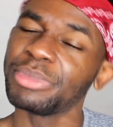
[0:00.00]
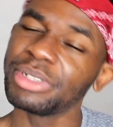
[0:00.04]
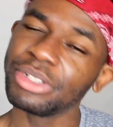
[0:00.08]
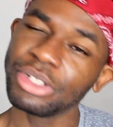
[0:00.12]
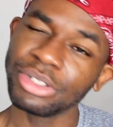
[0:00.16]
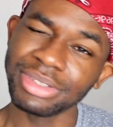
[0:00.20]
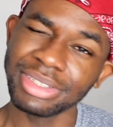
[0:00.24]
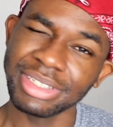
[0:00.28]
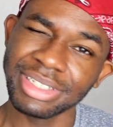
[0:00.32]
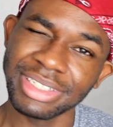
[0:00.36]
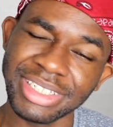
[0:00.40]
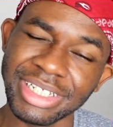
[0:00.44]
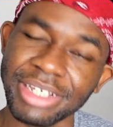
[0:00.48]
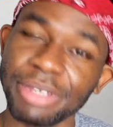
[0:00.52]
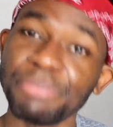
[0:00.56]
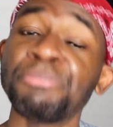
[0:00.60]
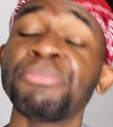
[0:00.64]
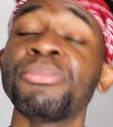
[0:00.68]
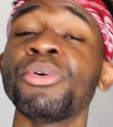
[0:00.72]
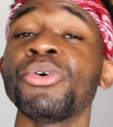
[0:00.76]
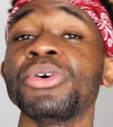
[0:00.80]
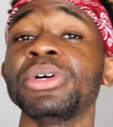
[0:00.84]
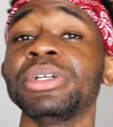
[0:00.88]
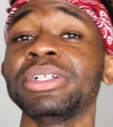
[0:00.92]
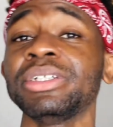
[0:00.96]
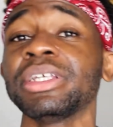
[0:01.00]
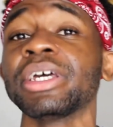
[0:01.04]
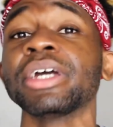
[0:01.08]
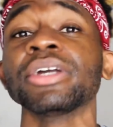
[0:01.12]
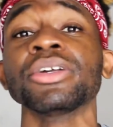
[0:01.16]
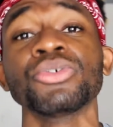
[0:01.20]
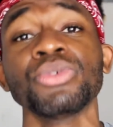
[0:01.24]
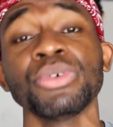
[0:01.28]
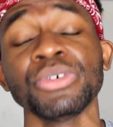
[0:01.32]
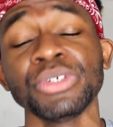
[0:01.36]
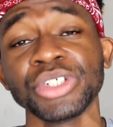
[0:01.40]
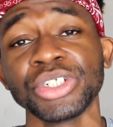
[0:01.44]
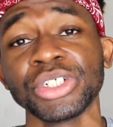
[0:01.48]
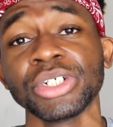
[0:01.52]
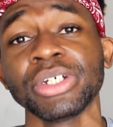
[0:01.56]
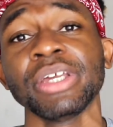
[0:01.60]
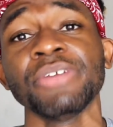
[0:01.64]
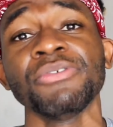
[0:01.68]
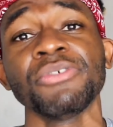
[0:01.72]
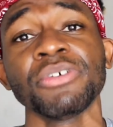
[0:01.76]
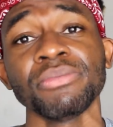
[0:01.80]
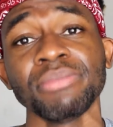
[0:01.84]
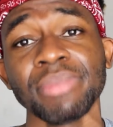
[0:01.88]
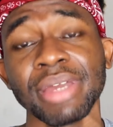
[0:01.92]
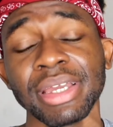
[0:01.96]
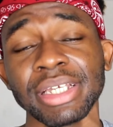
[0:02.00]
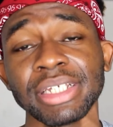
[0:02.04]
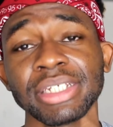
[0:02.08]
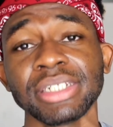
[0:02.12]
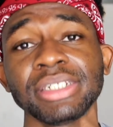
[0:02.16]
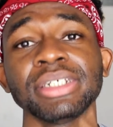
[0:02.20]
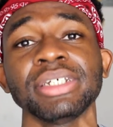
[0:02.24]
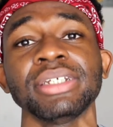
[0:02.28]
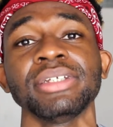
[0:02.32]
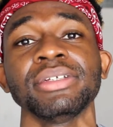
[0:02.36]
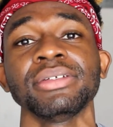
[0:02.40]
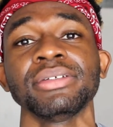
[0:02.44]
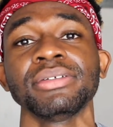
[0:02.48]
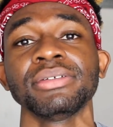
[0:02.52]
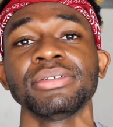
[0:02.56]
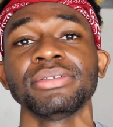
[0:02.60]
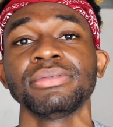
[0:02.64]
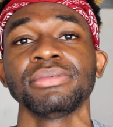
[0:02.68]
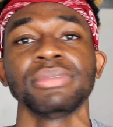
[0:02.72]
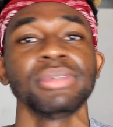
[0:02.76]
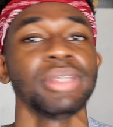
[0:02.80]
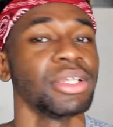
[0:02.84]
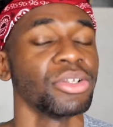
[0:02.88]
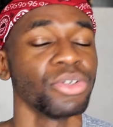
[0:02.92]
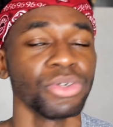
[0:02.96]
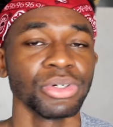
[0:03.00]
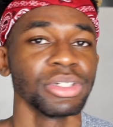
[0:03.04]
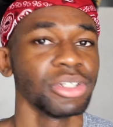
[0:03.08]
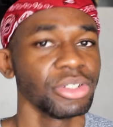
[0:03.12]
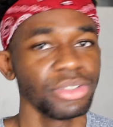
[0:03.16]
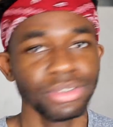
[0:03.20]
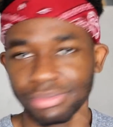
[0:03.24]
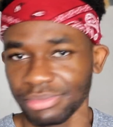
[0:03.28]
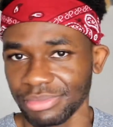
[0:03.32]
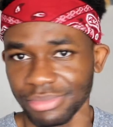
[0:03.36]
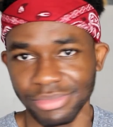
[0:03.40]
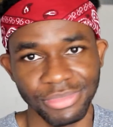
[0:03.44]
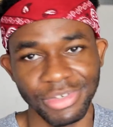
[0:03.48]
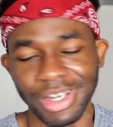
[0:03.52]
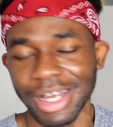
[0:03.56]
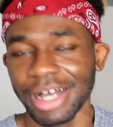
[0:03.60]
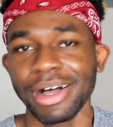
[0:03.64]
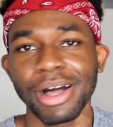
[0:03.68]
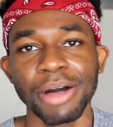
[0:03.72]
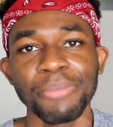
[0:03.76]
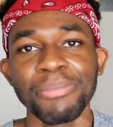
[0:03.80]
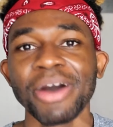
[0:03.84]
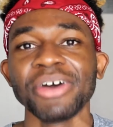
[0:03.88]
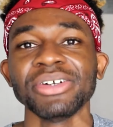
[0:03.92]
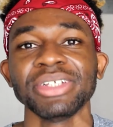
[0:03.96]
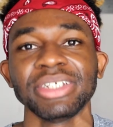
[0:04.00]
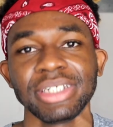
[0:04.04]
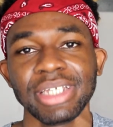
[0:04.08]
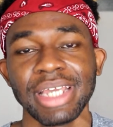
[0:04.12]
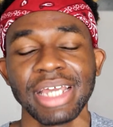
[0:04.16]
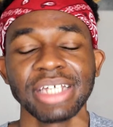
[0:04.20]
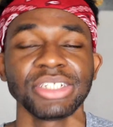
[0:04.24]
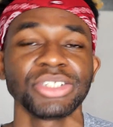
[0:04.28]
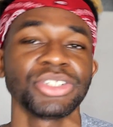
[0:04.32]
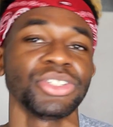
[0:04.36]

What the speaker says: but it's important and crucial information in order, well, about Yes.